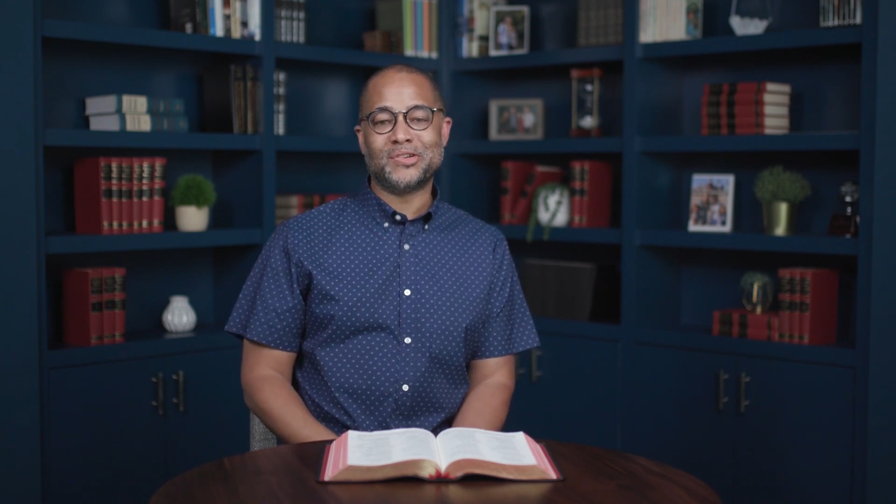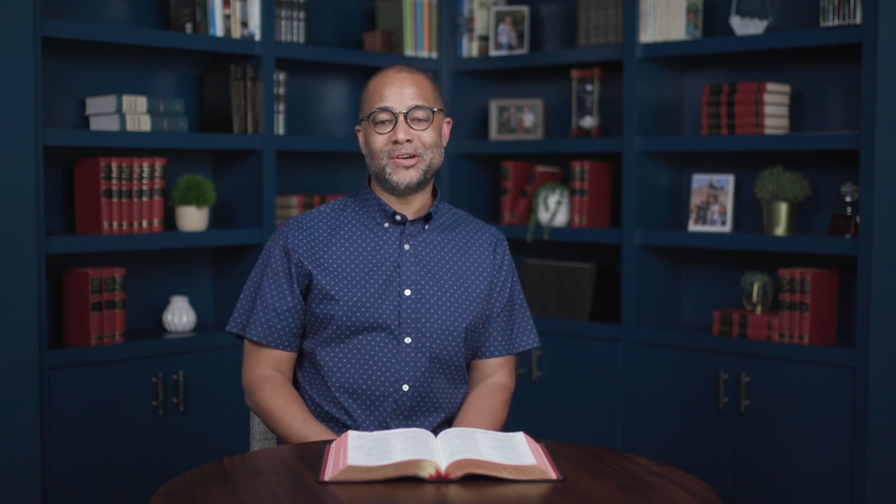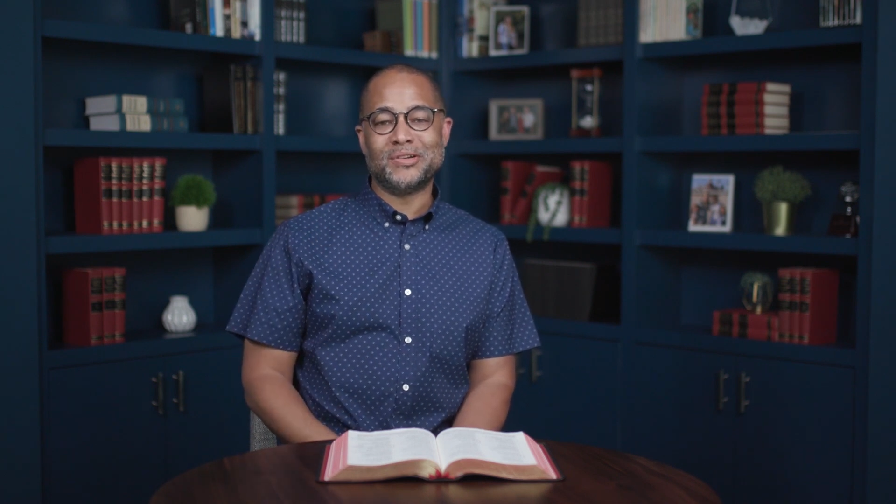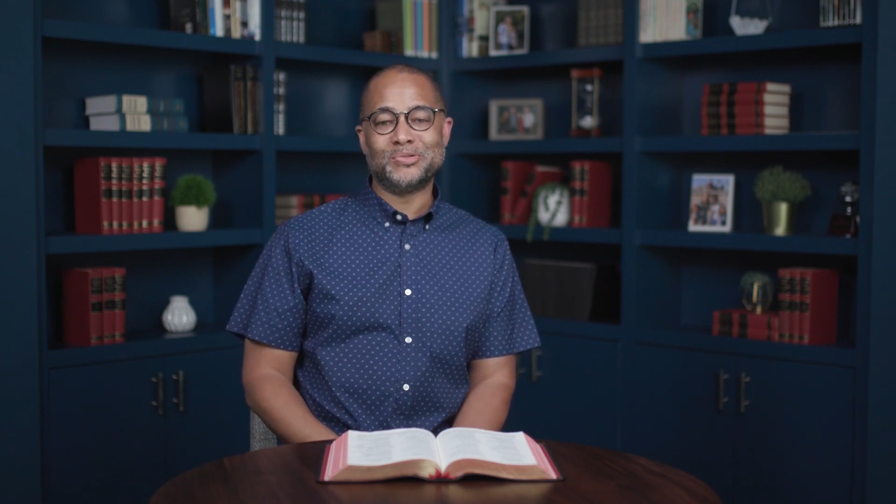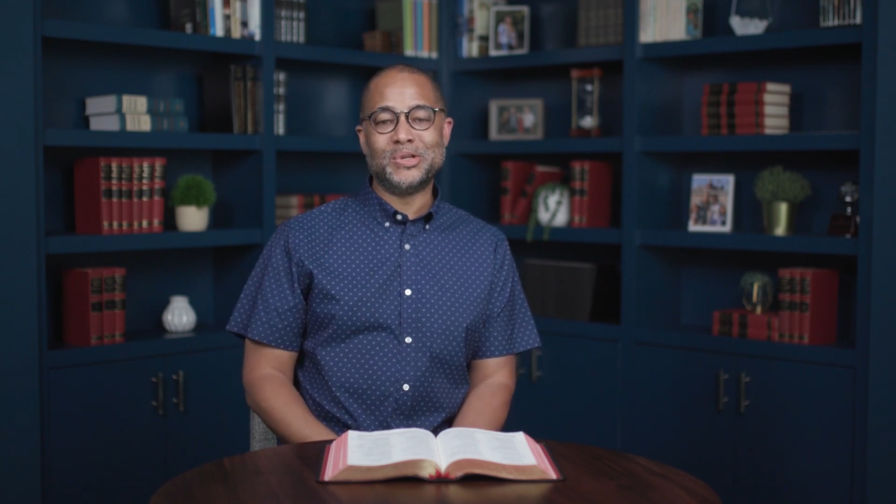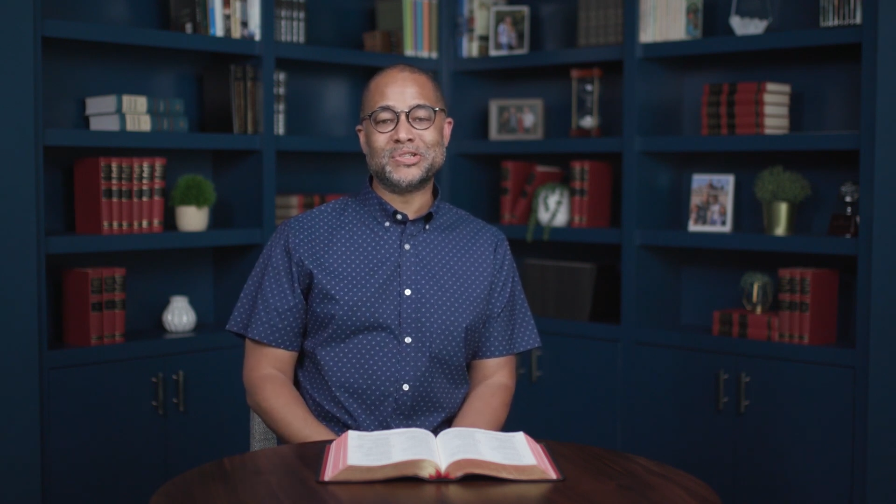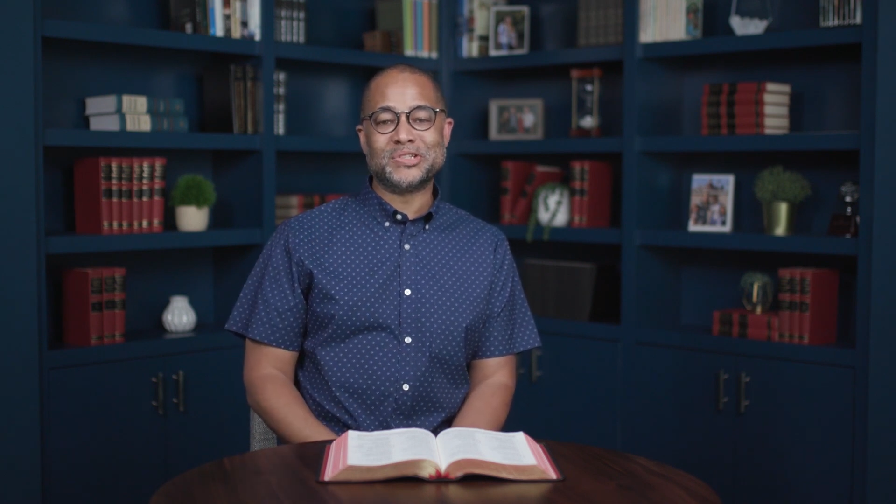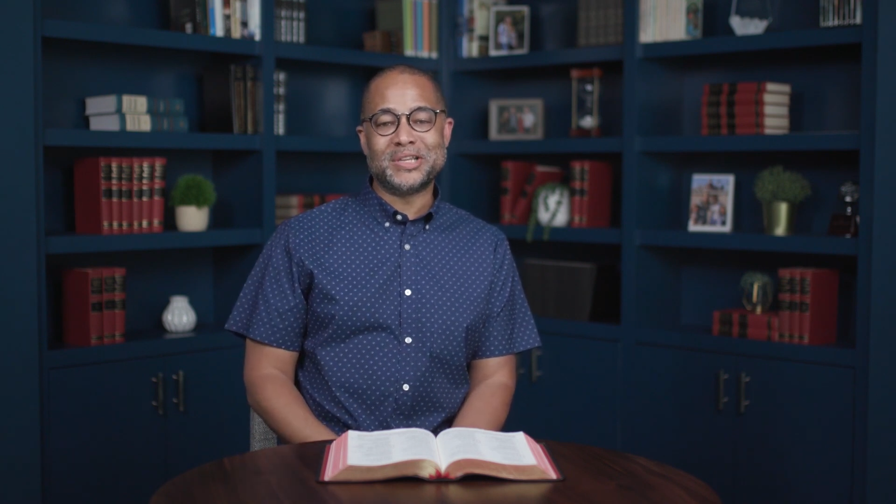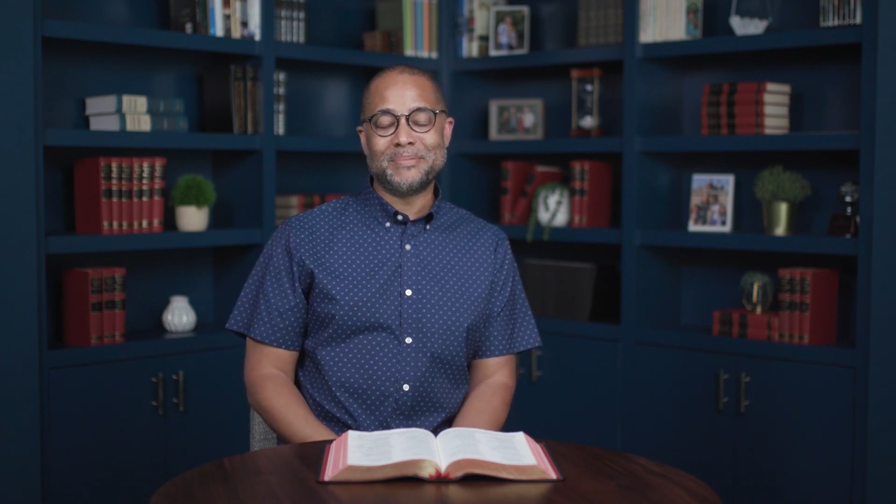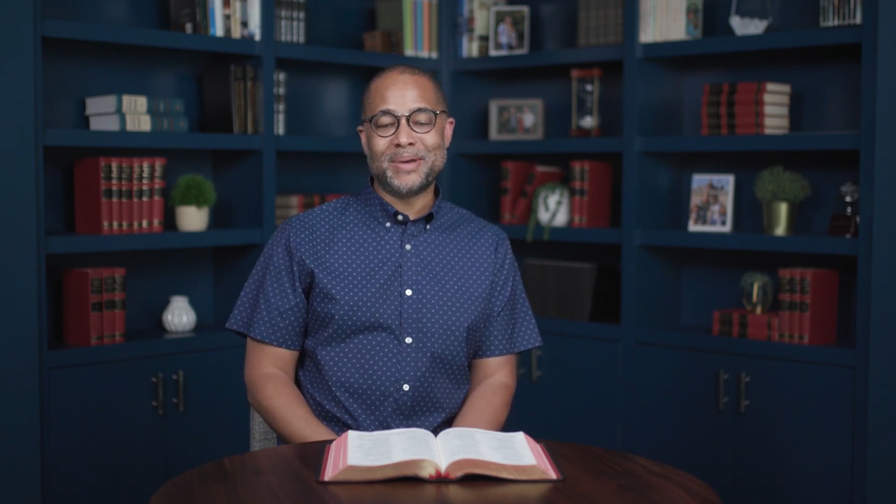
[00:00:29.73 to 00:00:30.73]
songs we used
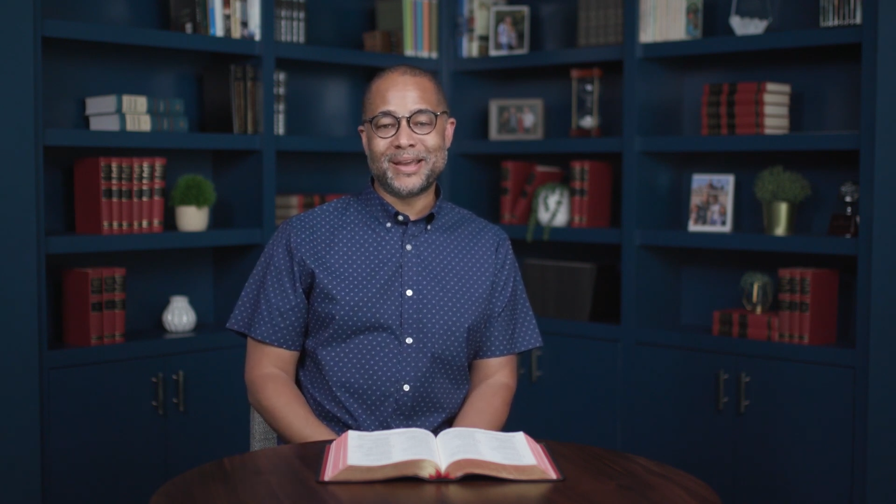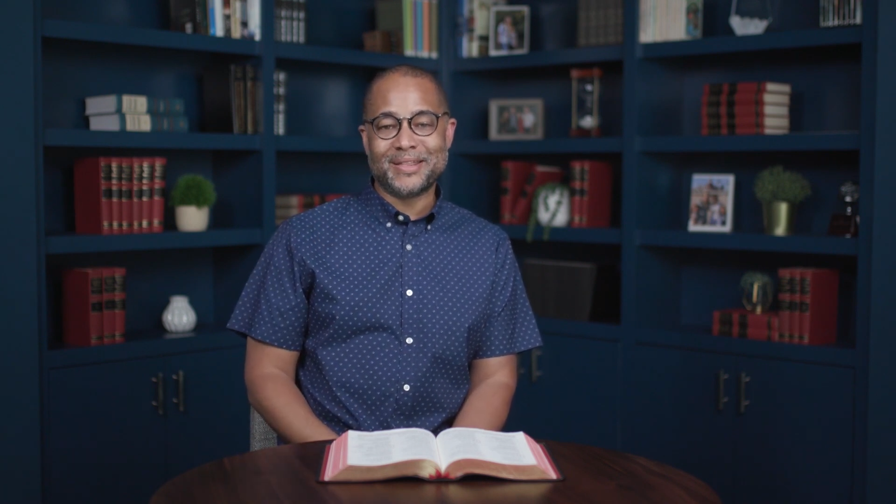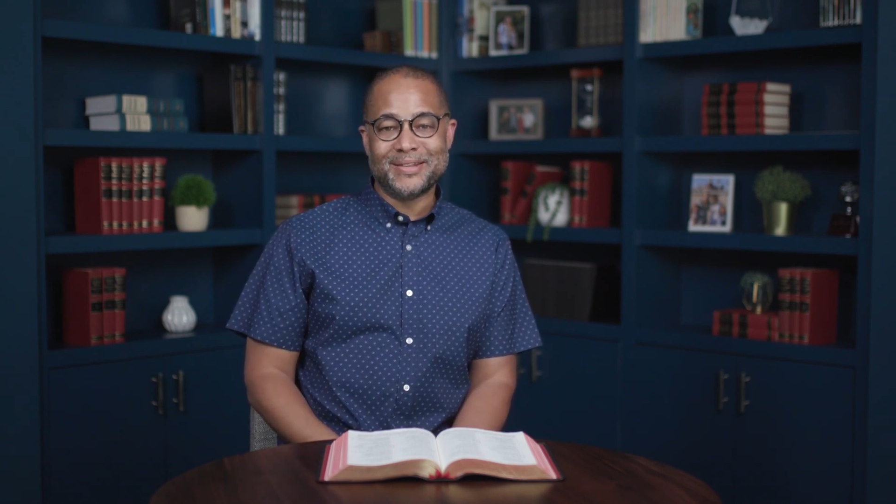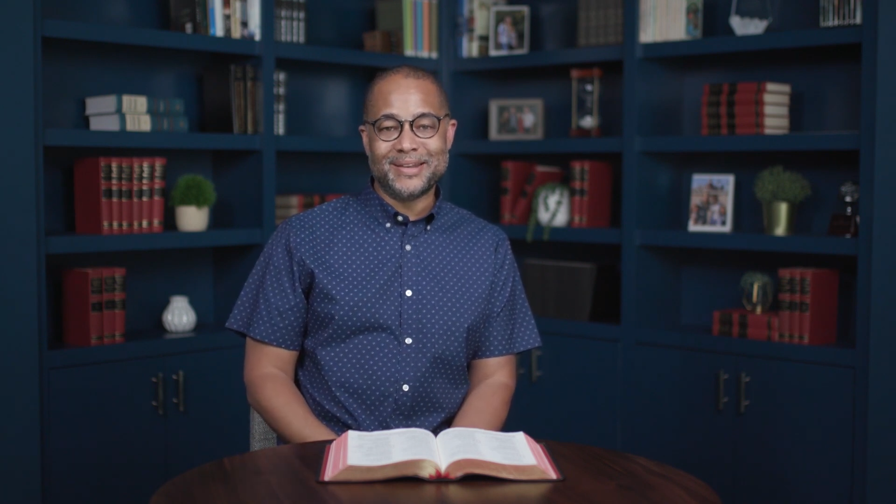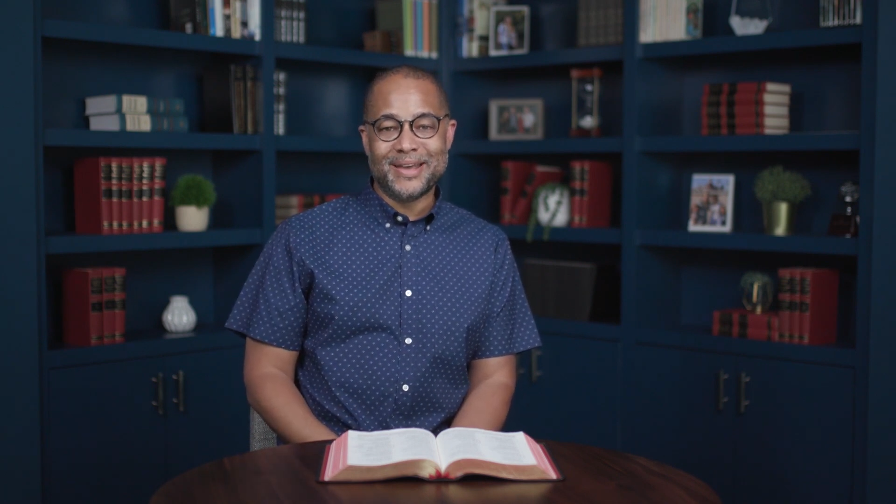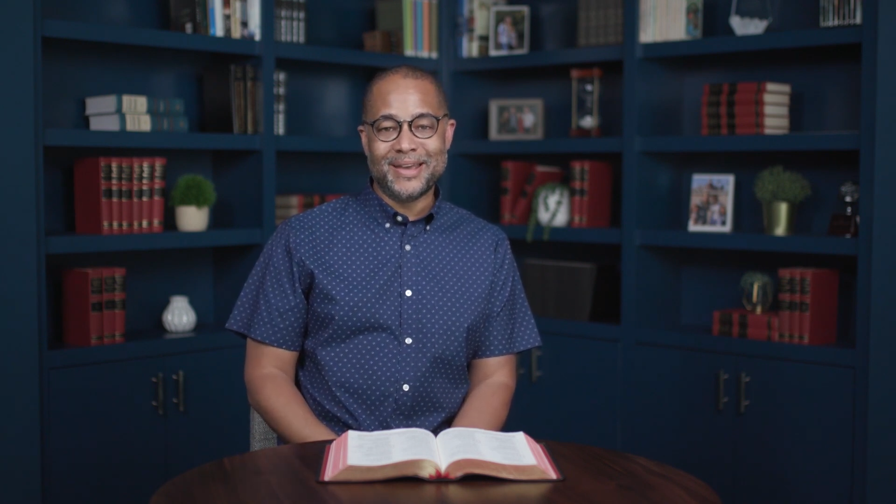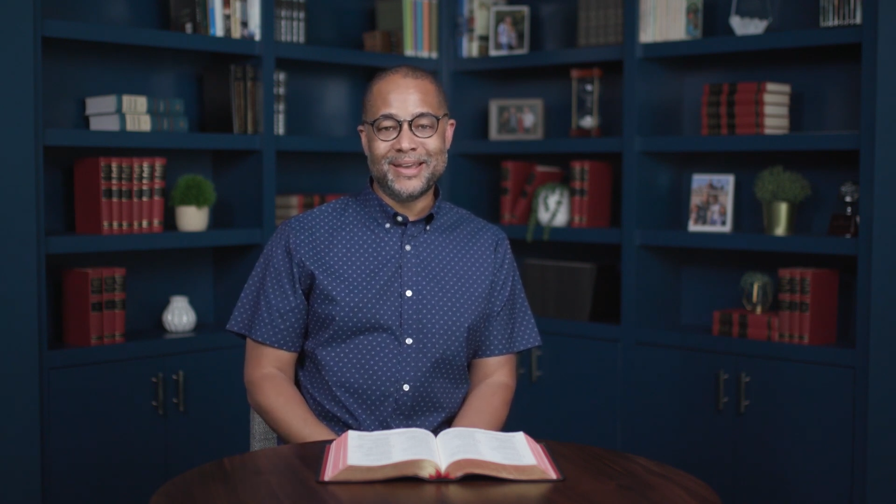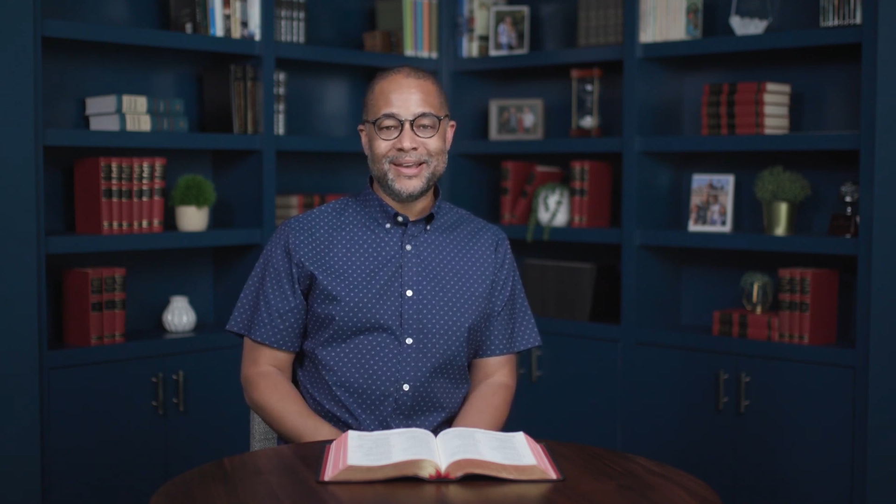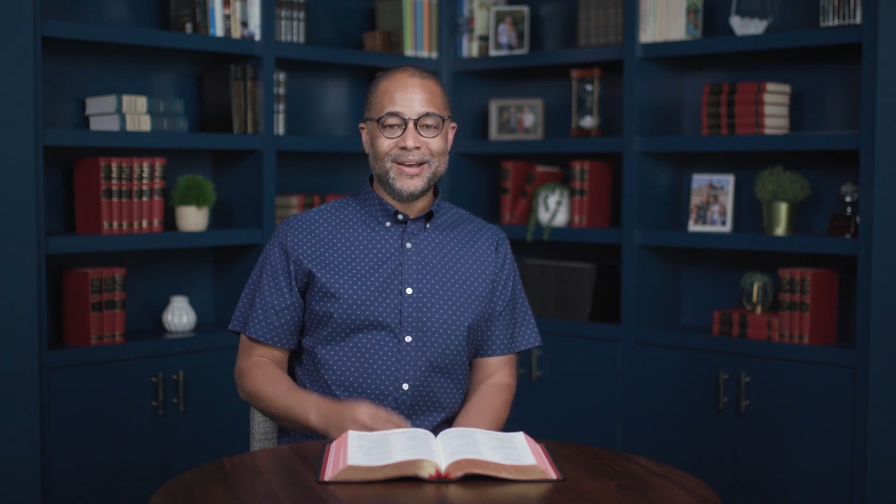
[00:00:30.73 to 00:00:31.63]
to sing back in the day